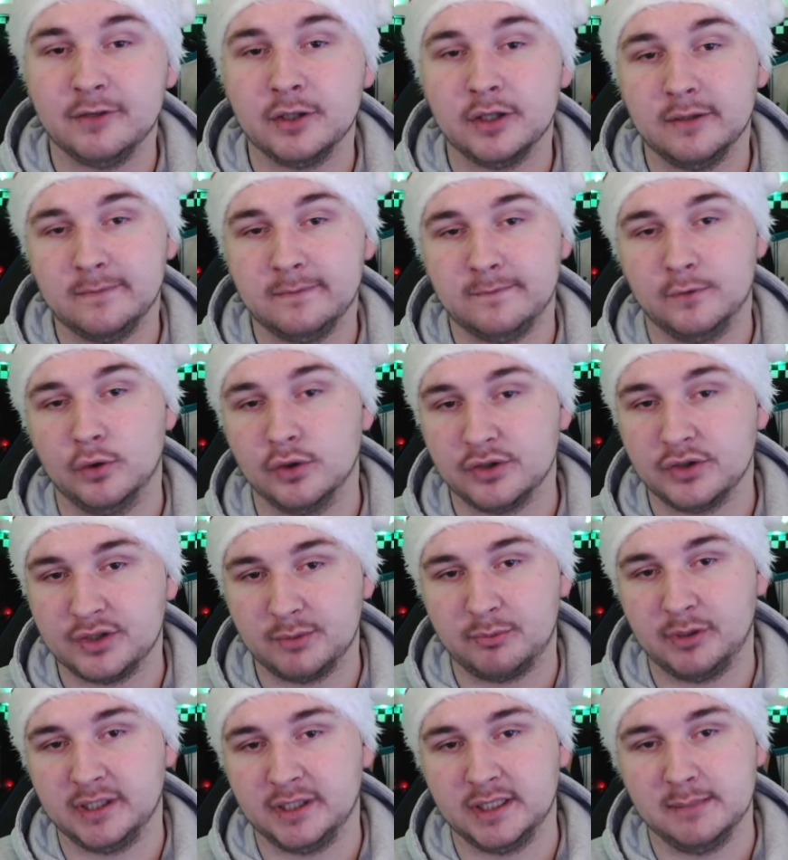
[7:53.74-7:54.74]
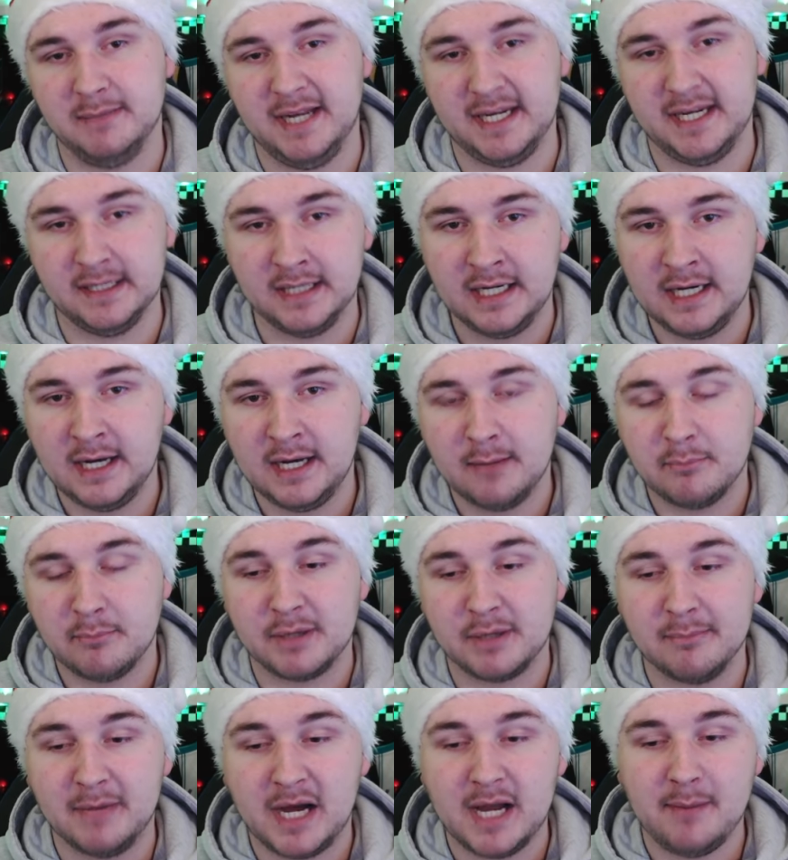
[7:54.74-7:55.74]
afford to bring them in.
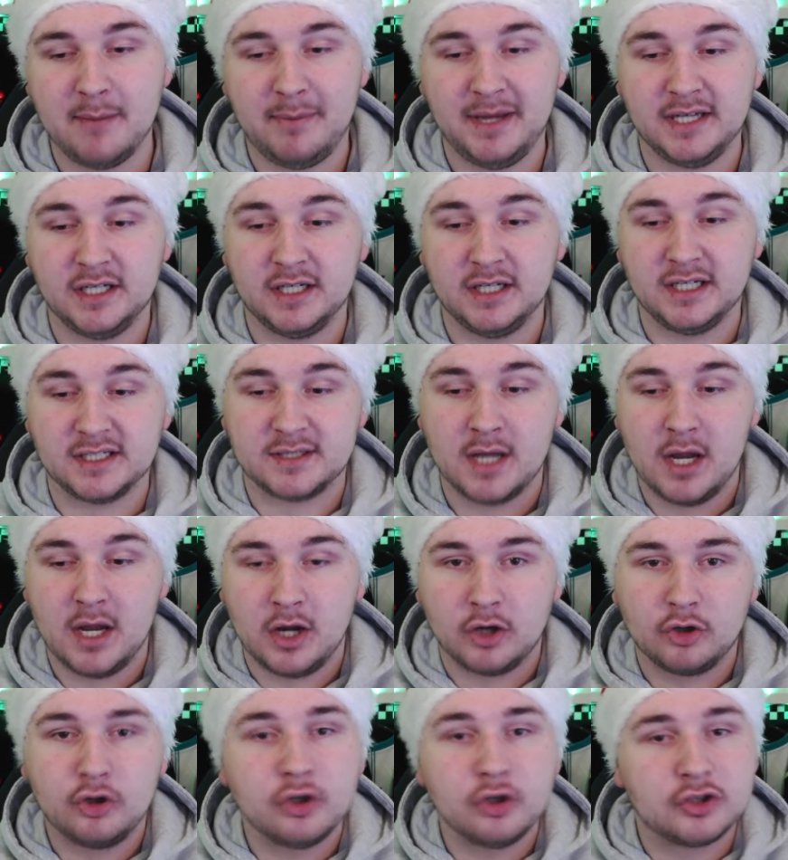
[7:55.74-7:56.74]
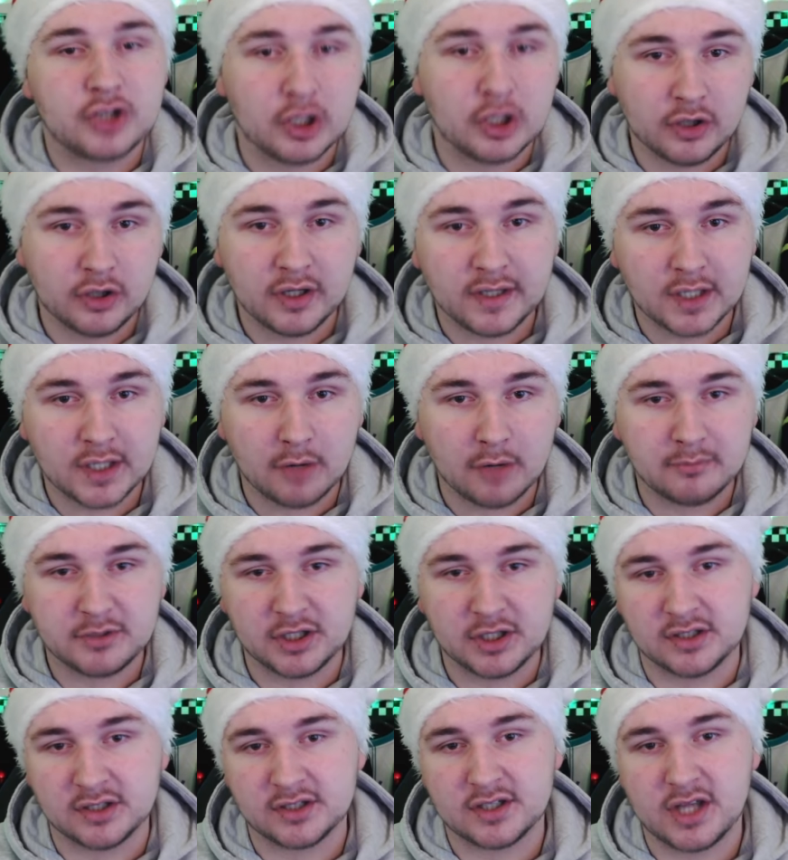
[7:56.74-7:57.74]
But in my opinion, it's good to look at the
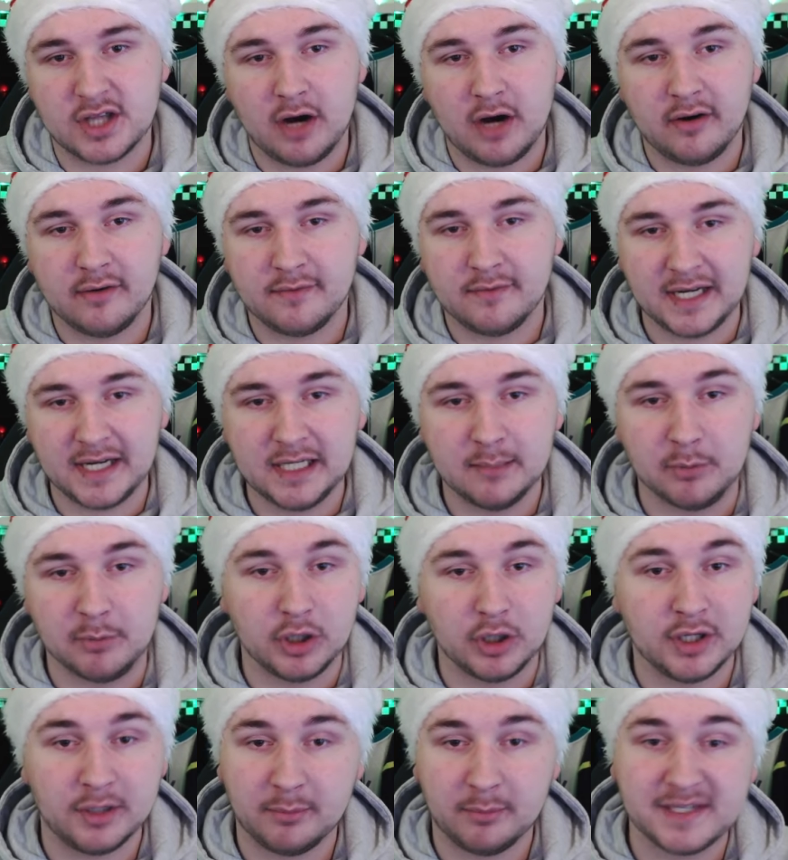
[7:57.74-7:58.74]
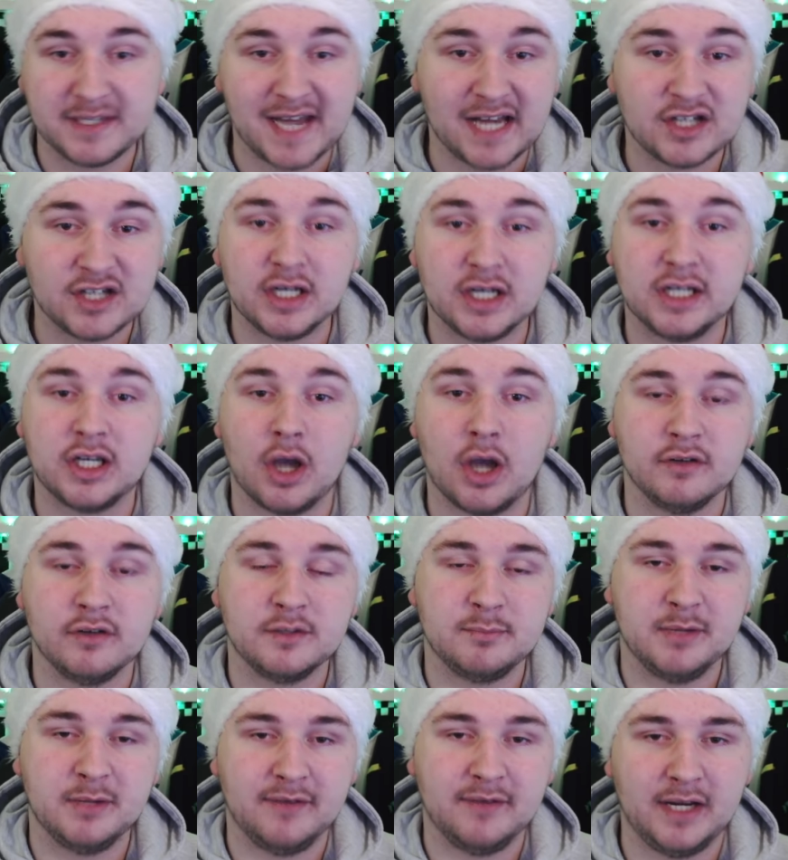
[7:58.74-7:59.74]
options that are available and are potentially going
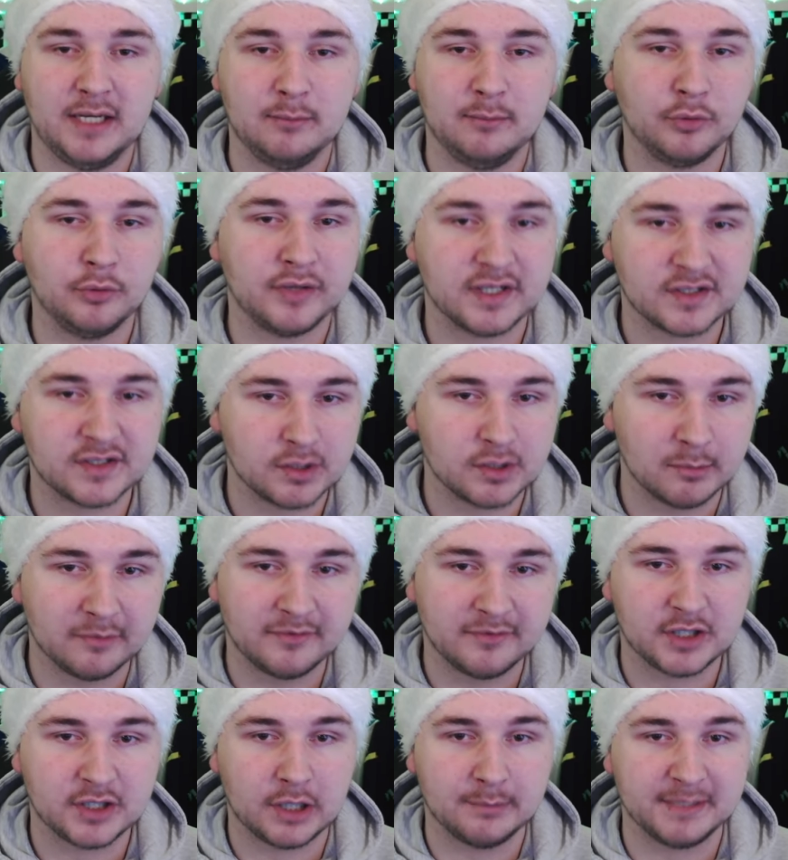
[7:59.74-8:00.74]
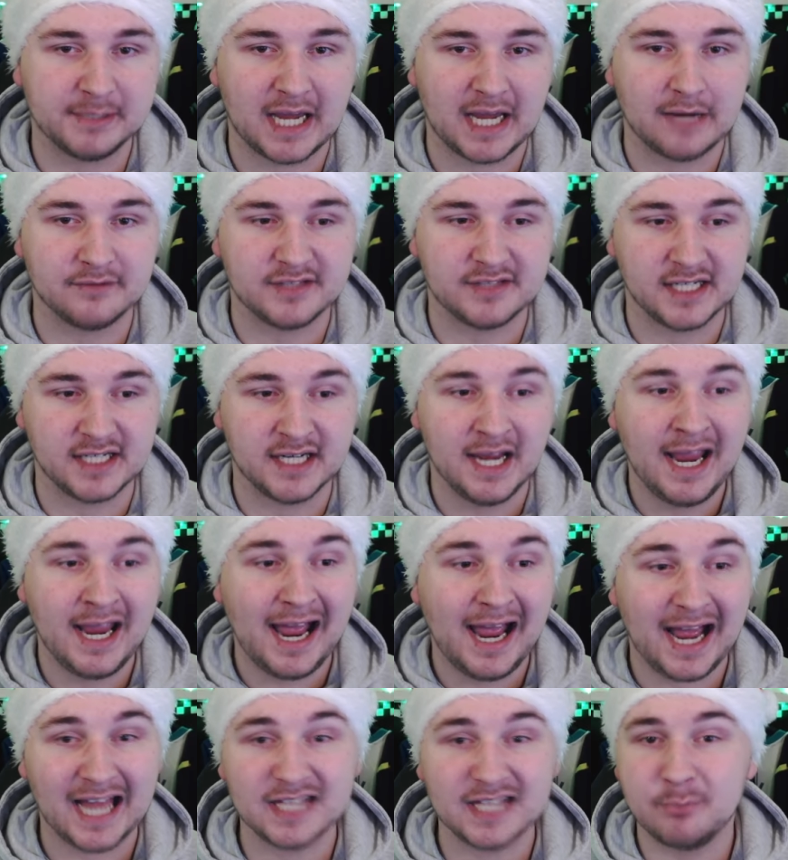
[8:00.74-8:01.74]
to be available this summer for Derby County,
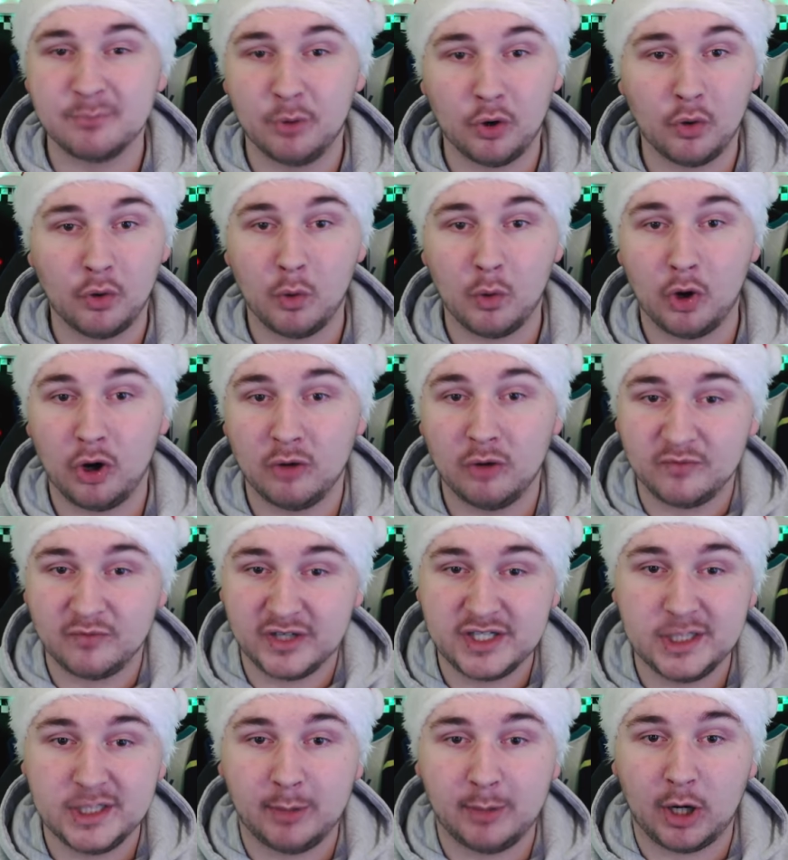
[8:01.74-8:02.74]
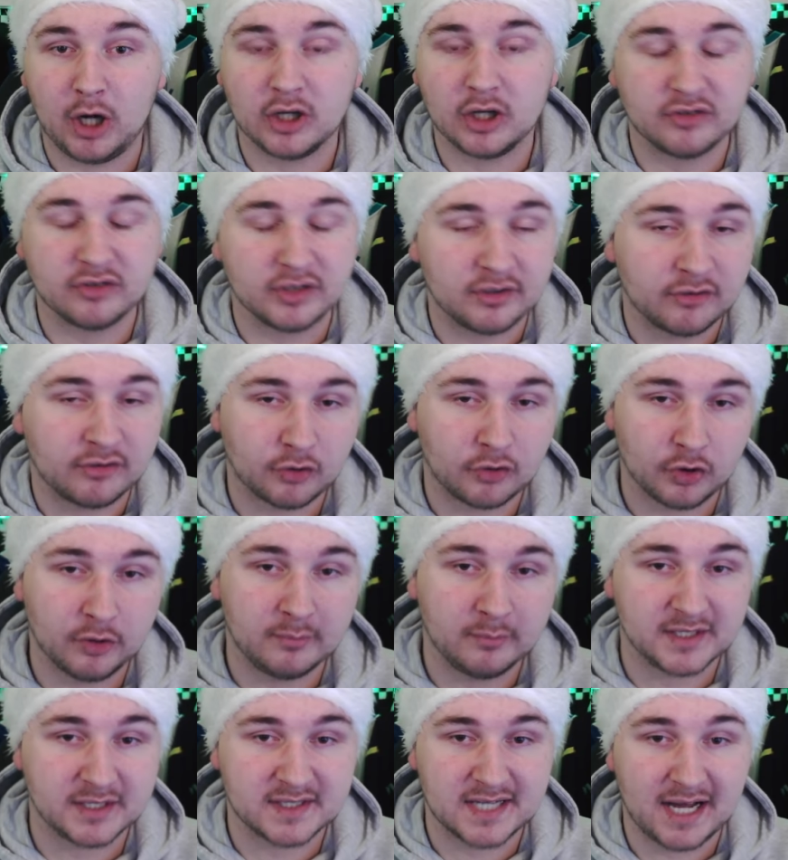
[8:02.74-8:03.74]
as Paul Warne, Richie Barker and the
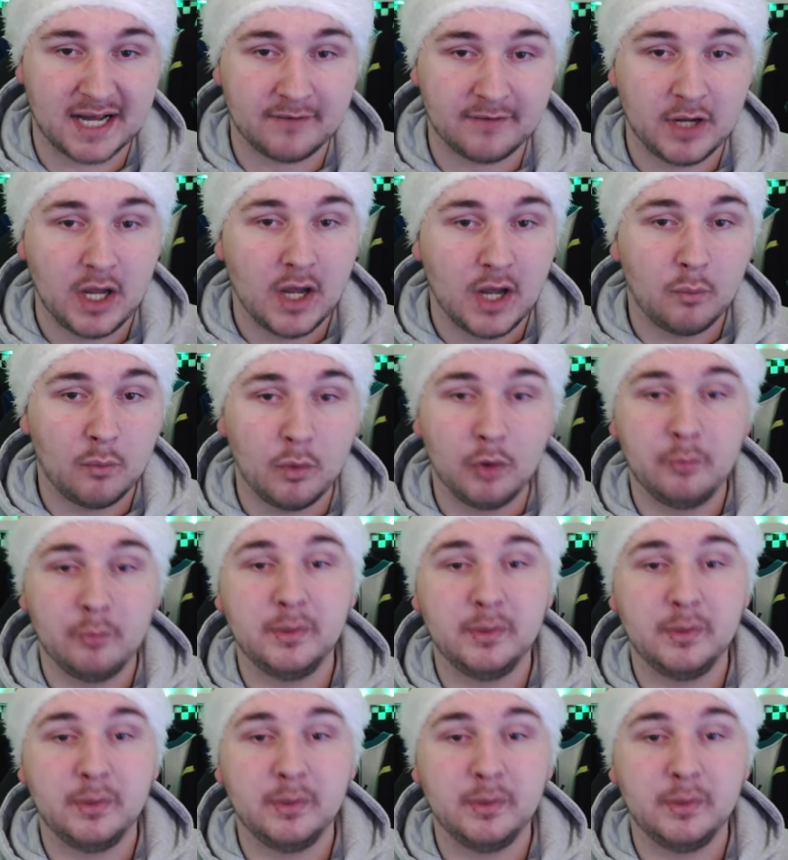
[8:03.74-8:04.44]
recruitment staff will be